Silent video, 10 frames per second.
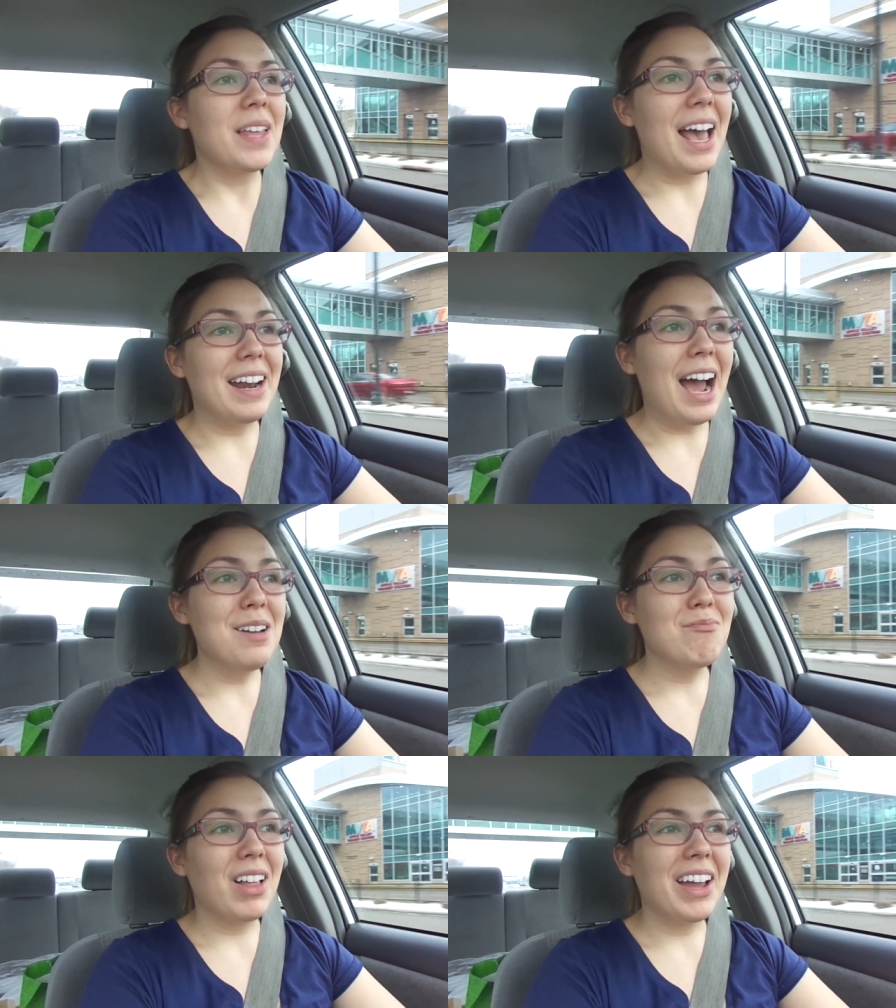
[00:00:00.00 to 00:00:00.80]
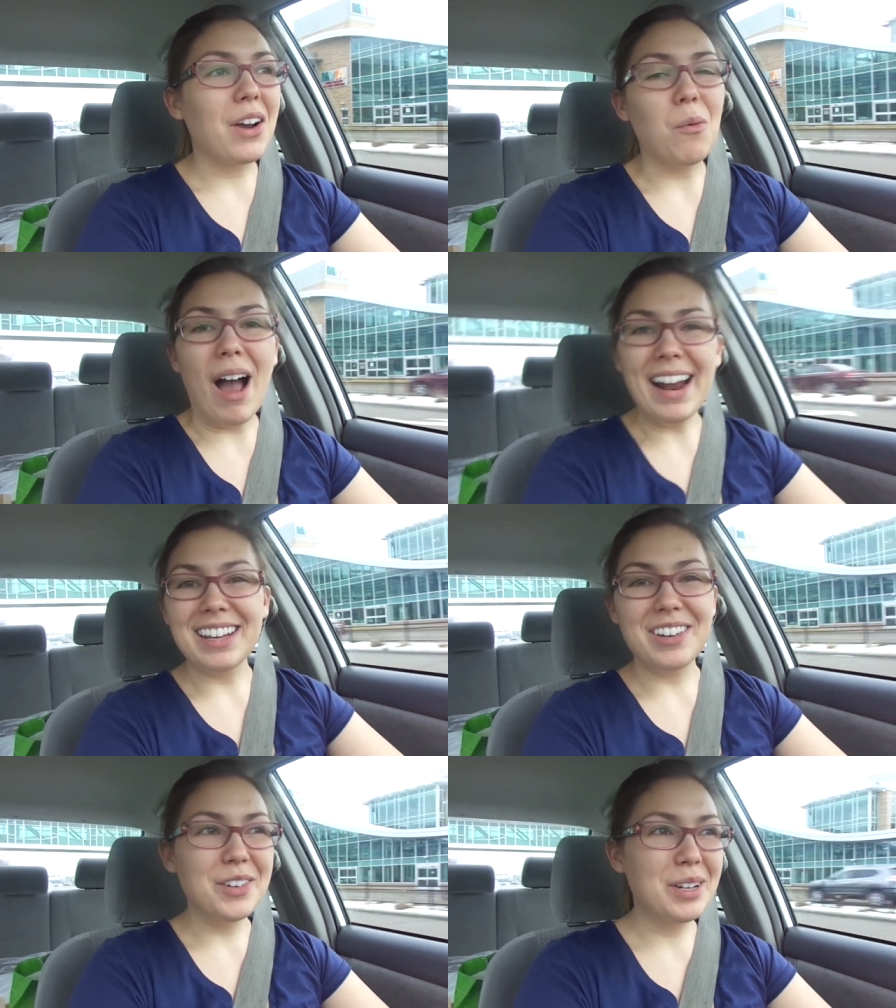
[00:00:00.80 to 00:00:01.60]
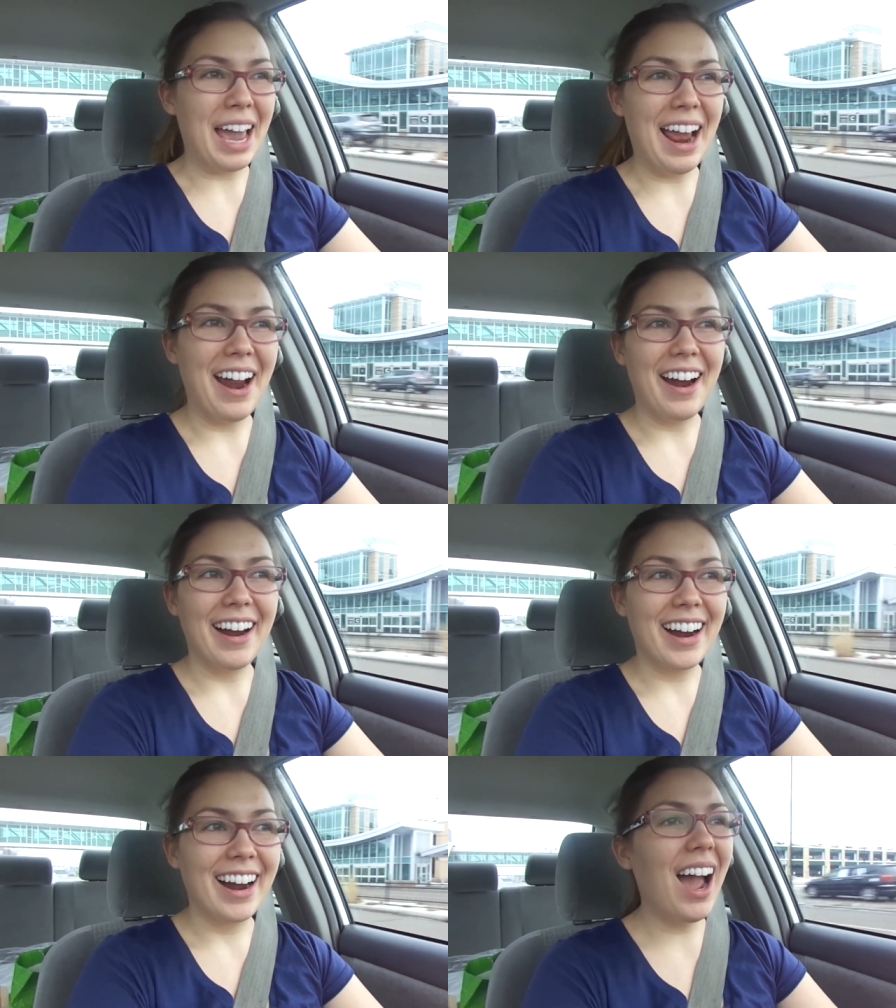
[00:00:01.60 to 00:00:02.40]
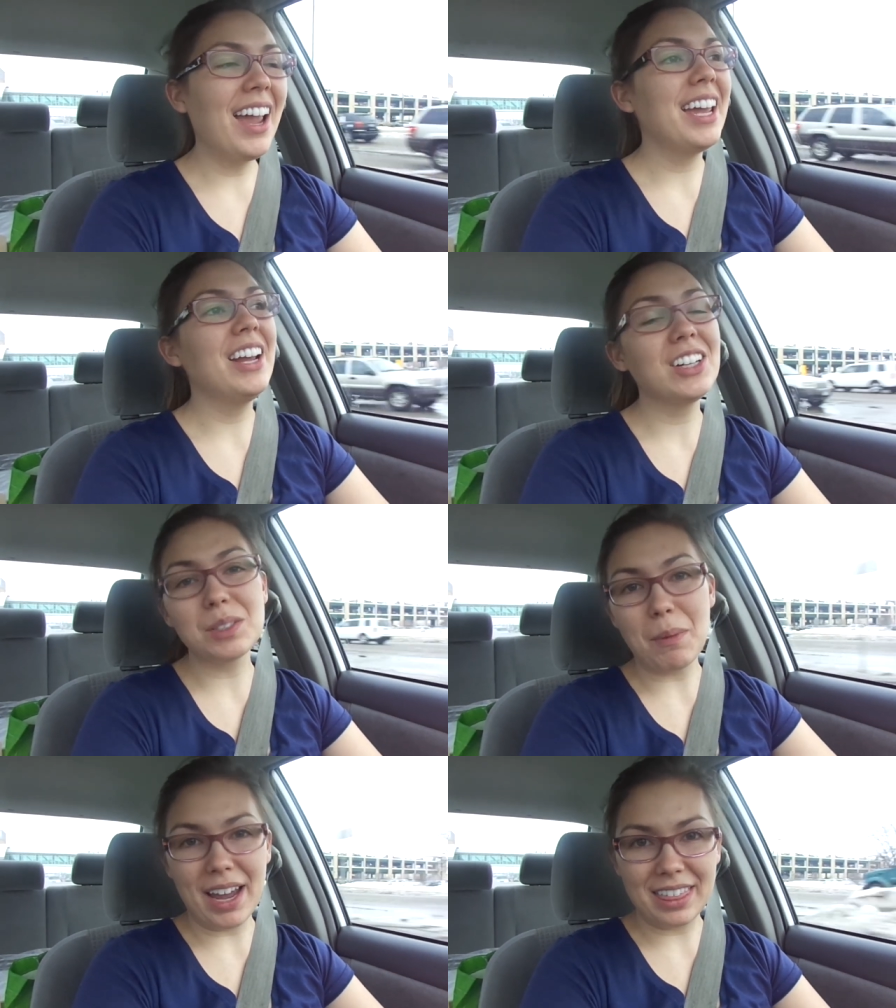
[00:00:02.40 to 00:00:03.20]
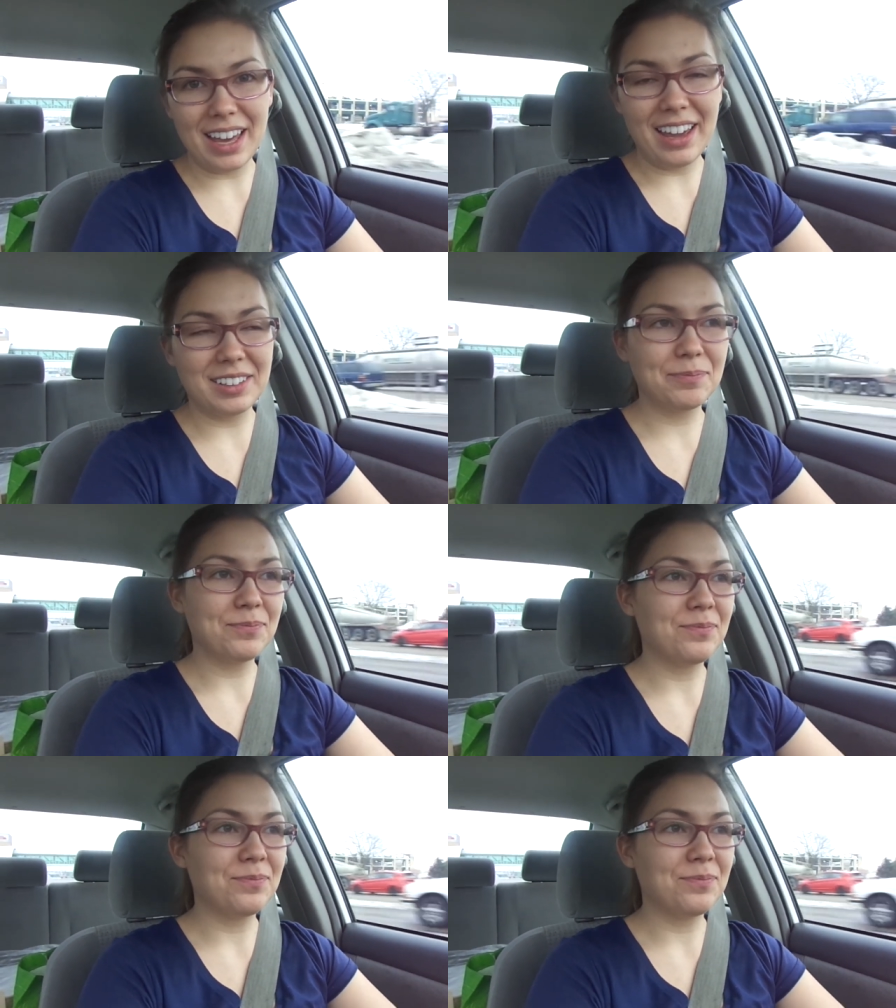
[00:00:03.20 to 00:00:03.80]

And I'm like, why do you care? I, here's my thing.